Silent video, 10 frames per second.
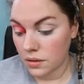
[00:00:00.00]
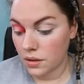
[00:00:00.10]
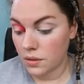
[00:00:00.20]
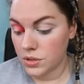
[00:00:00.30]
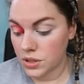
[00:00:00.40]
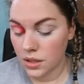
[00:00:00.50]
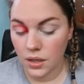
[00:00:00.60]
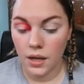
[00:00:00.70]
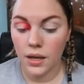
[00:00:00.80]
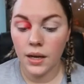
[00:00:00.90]
So I'm just going
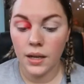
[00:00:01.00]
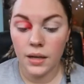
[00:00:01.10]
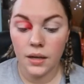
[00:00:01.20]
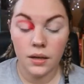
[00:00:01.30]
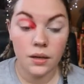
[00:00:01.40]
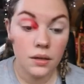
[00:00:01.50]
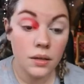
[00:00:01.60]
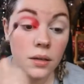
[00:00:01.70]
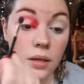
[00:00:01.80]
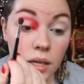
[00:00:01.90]
to get a
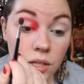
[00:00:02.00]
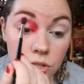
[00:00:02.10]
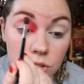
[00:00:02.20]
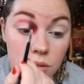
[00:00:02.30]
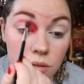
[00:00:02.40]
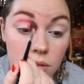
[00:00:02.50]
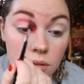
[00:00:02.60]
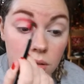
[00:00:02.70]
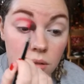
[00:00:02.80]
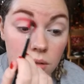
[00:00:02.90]
clean-ish
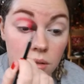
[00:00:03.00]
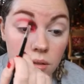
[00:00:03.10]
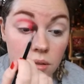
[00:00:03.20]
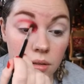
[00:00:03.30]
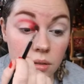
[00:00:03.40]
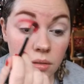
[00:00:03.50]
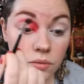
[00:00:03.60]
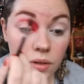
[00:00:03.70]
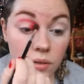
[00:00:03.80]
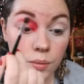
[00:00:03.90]

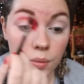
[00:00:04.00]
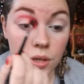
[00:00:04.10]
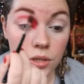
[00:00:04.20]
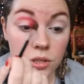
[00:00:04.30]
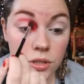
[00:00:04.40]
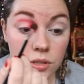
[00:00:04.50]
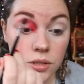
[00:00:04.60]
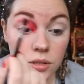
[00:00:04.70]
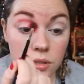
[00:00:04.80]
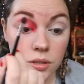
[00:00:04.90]
fluffy brush and
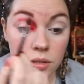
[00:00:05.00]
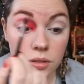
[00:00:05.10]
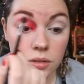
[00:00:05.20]
just